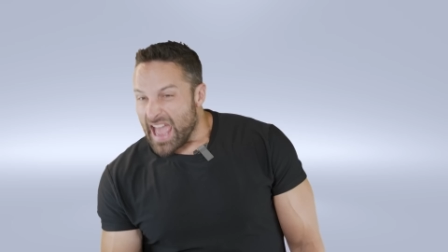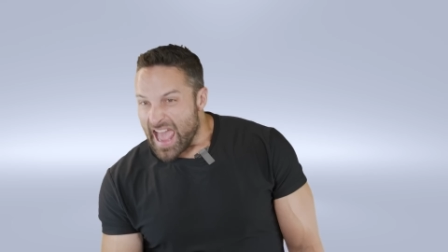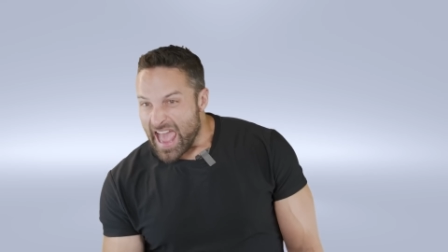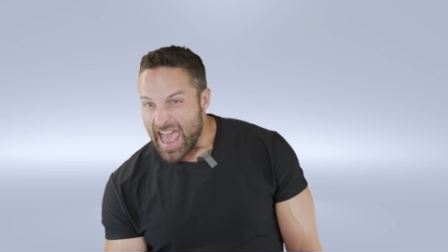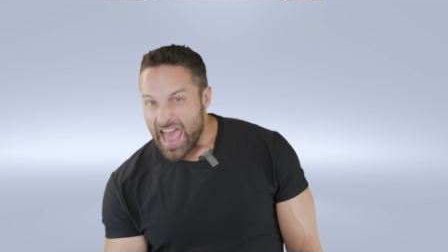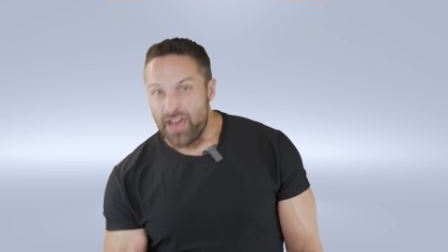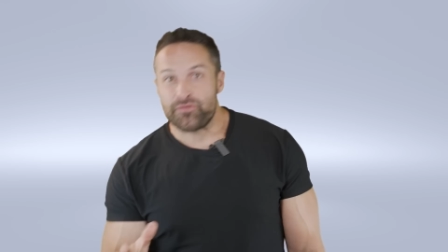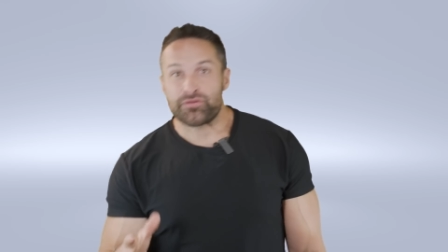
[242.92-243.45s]

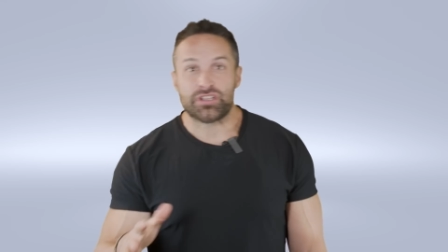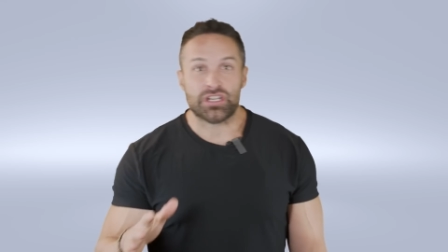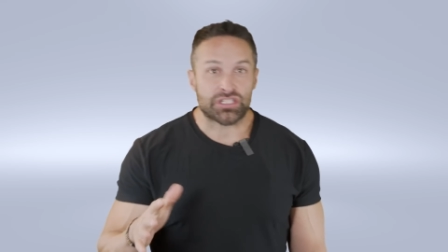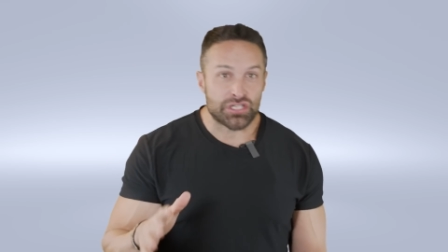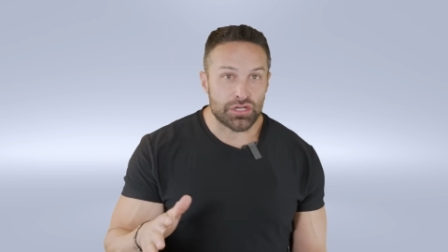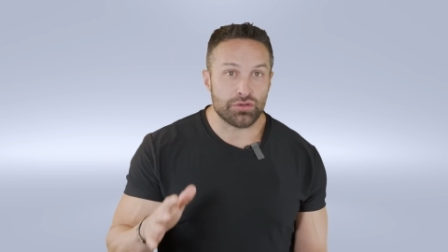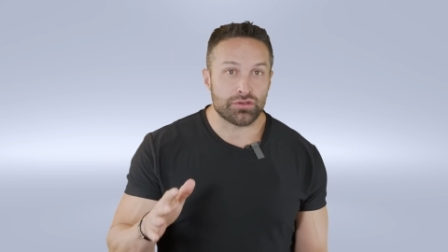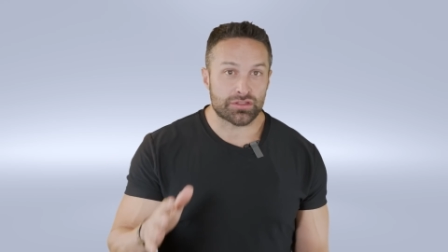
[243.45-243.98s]
half to
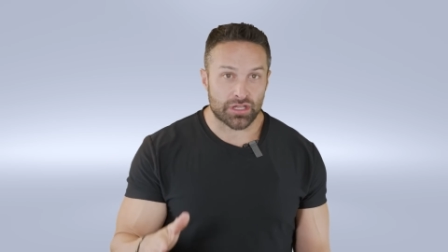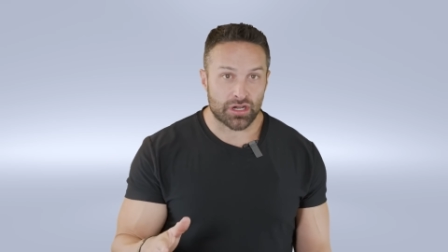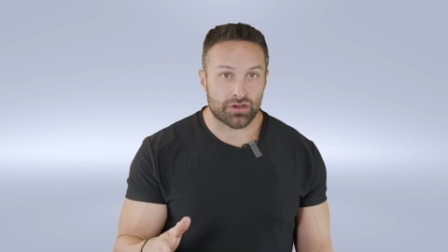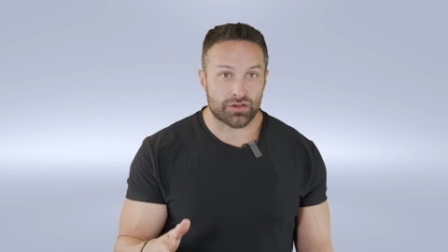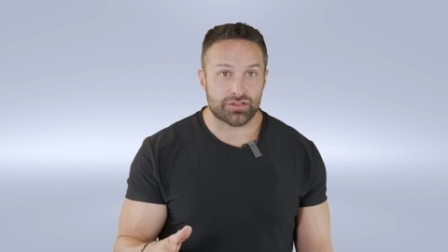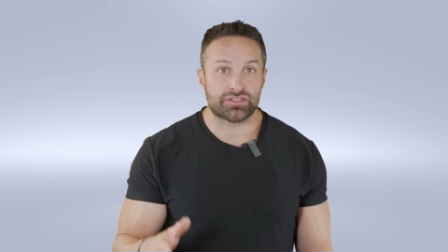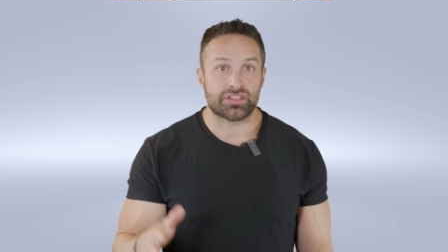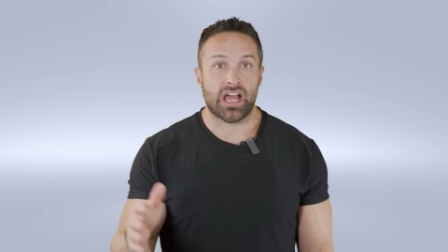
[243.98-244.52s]
two
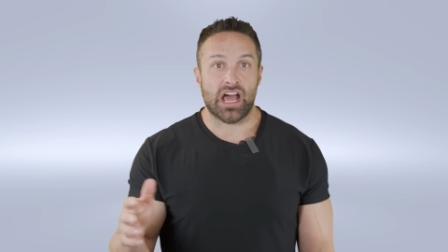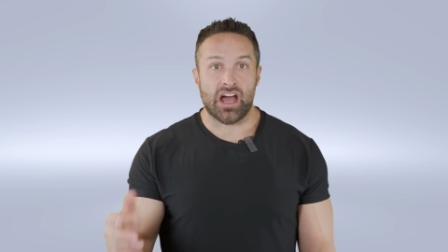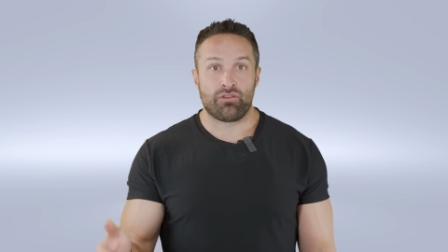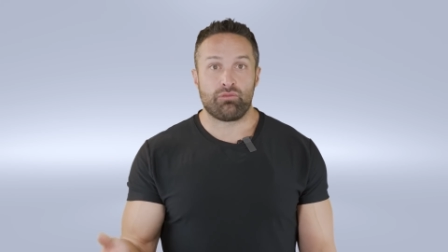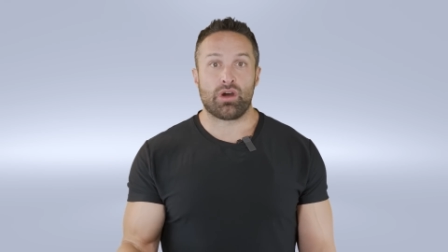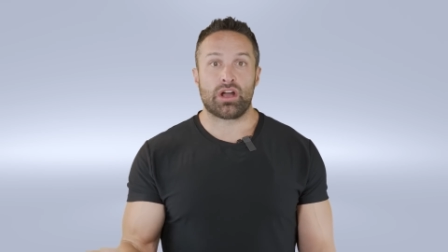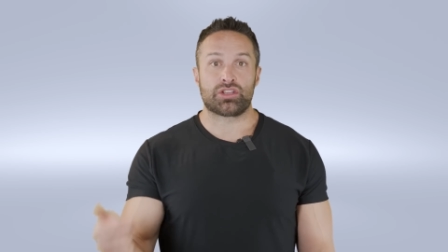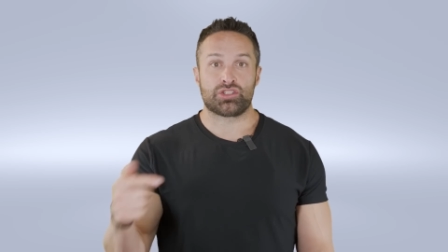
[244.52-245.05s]
thirds
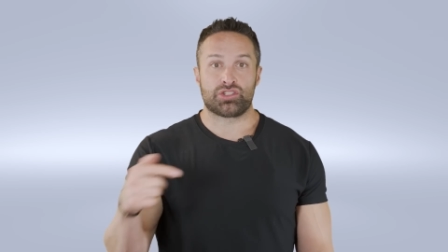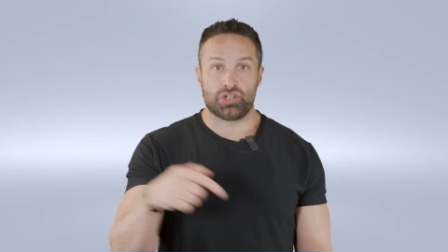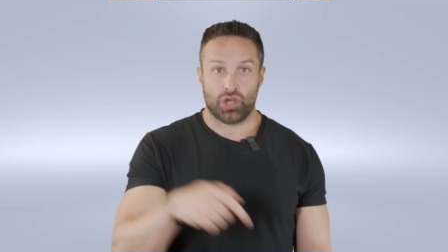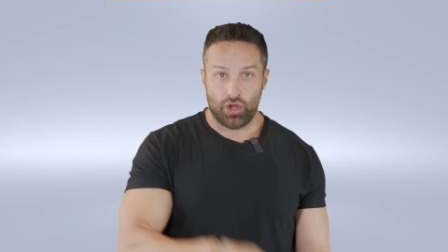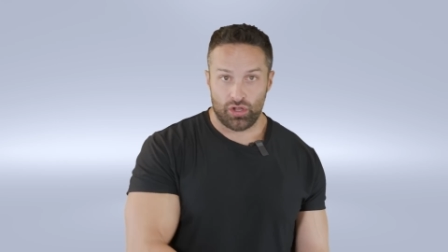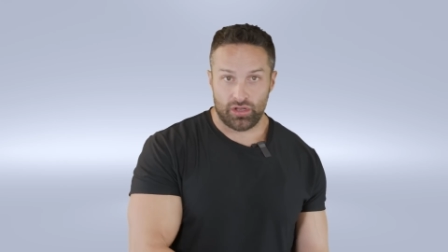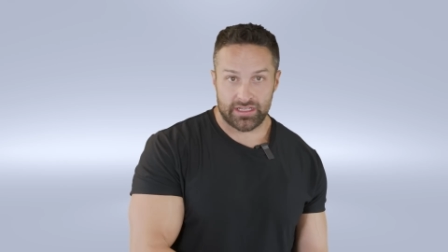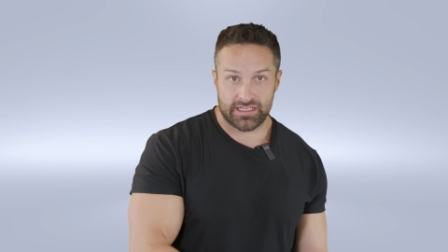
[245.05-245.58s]
of what
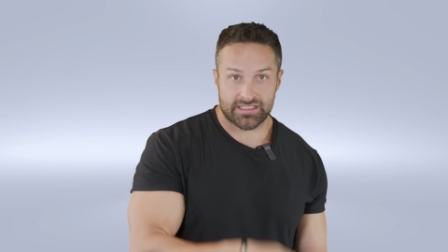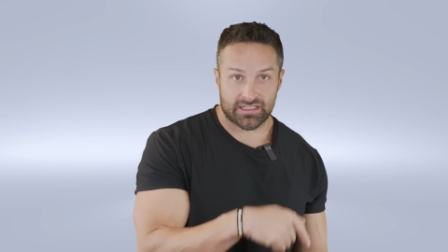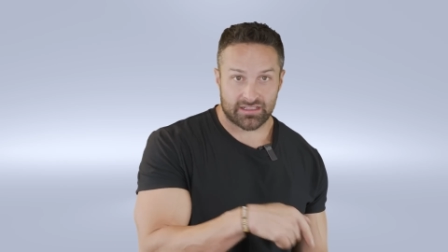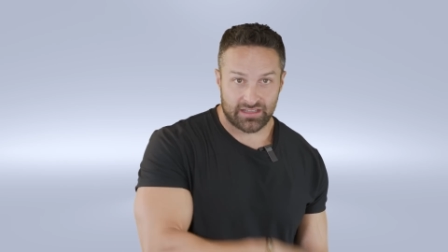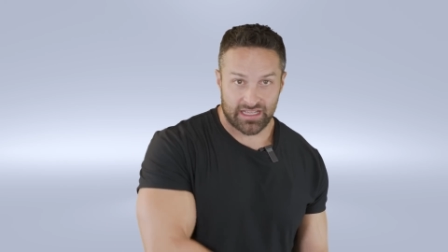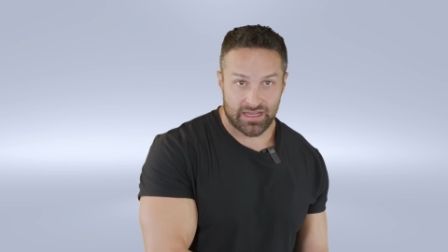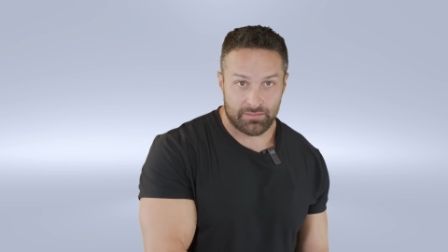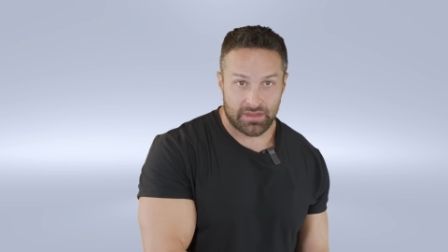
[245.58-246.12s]
Joel is
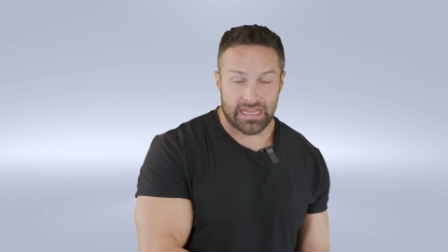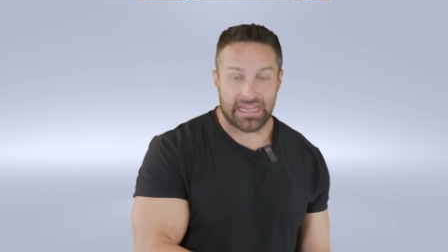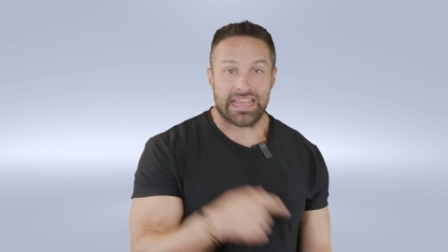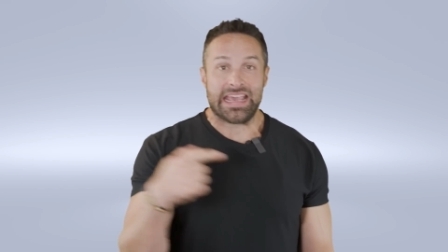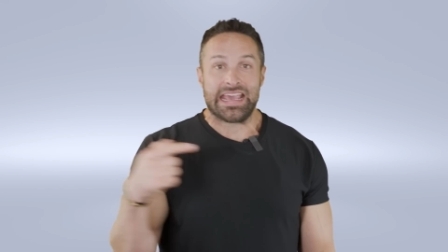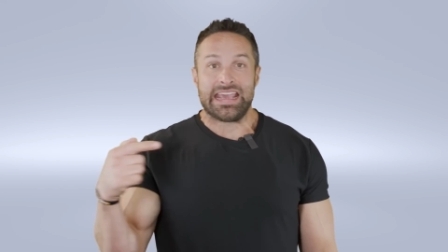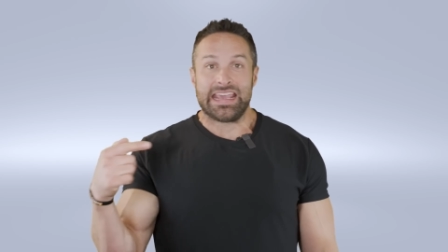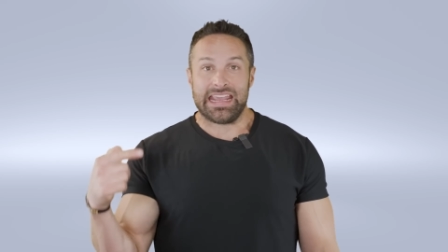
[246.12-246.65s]
claiming
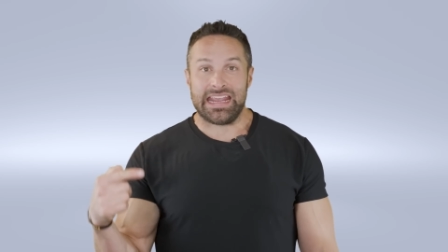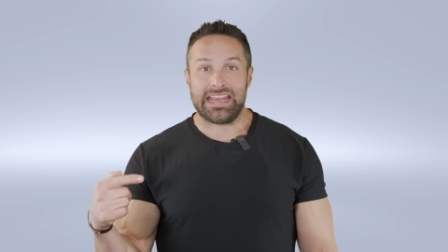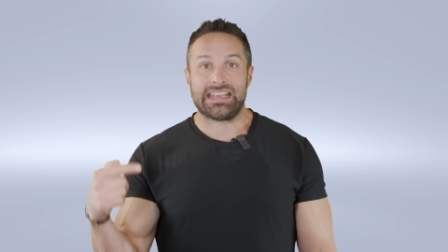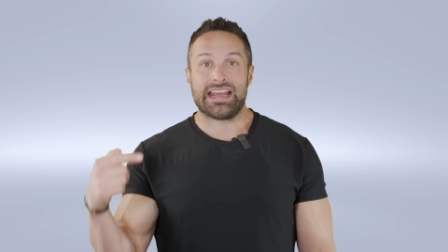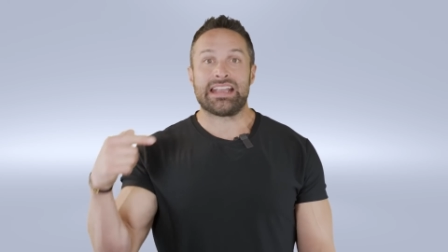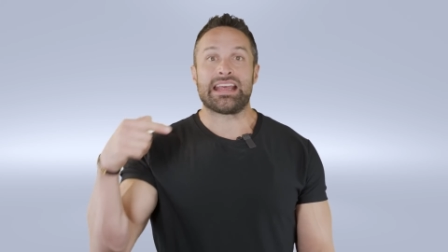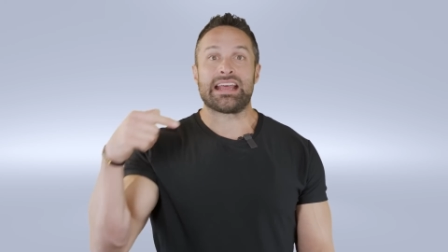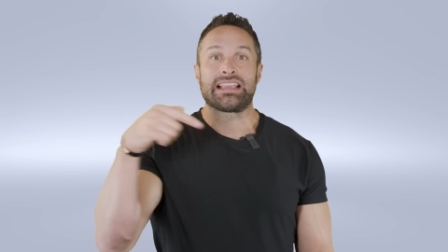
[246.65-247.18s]
in
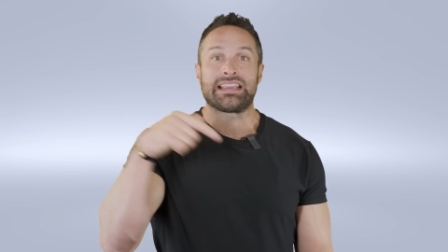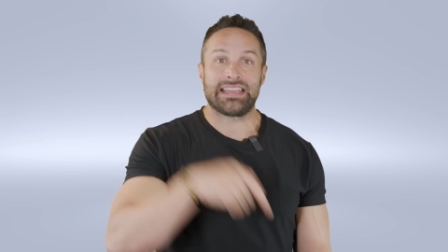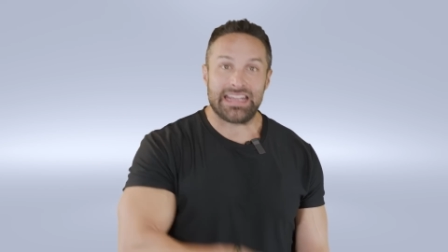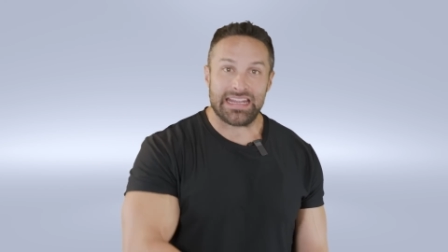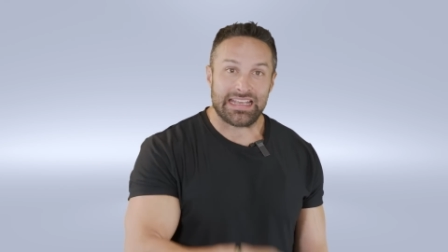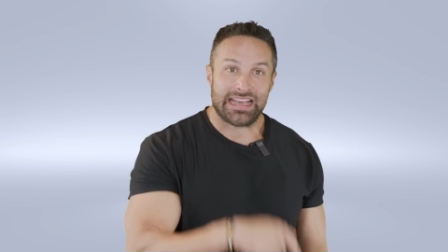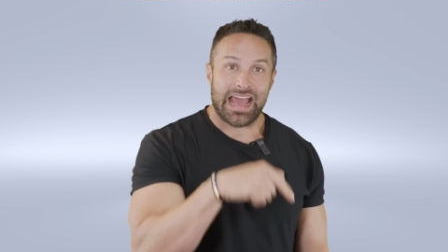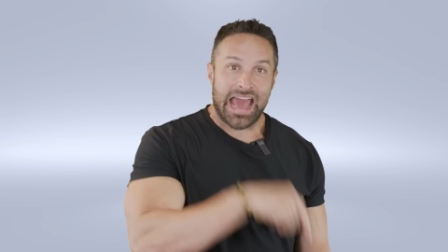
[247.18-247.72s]
an
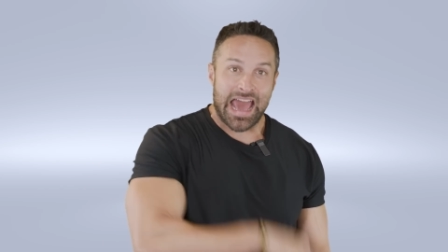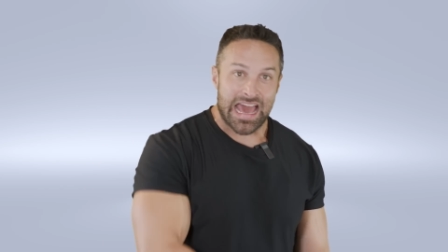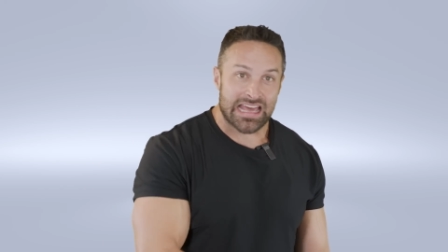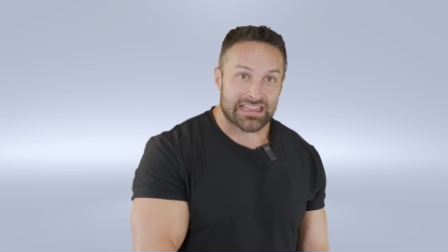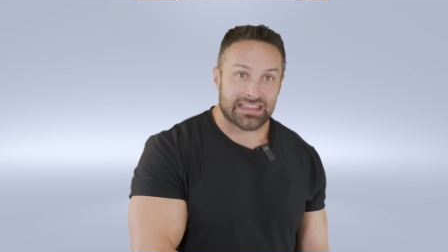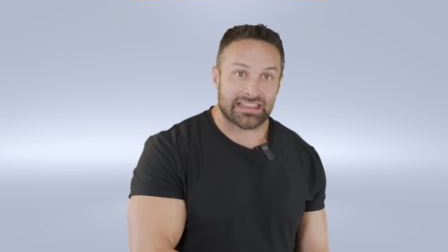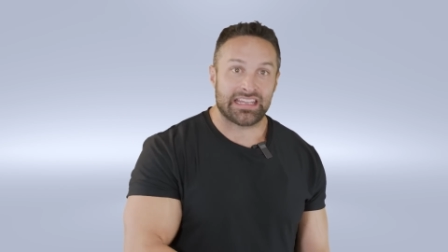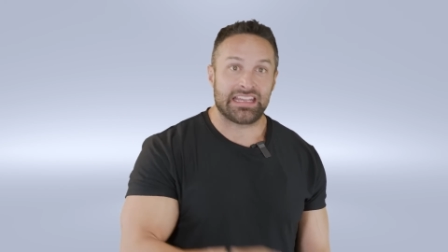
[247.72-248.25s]
elite
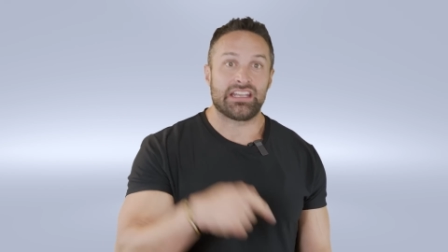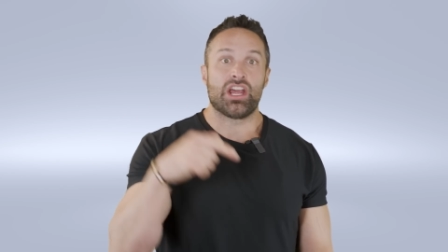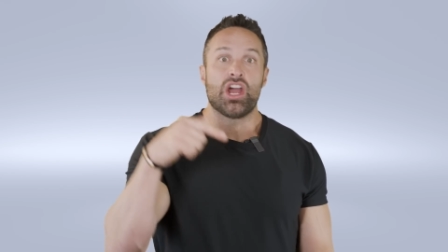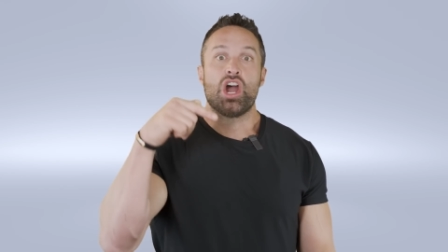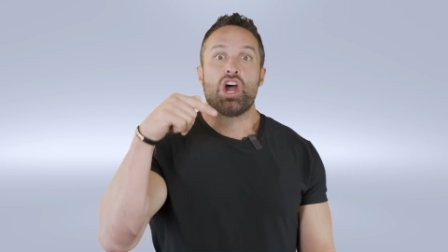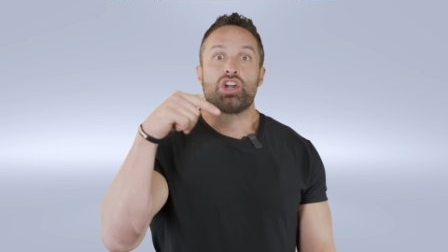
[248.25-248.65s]
athlete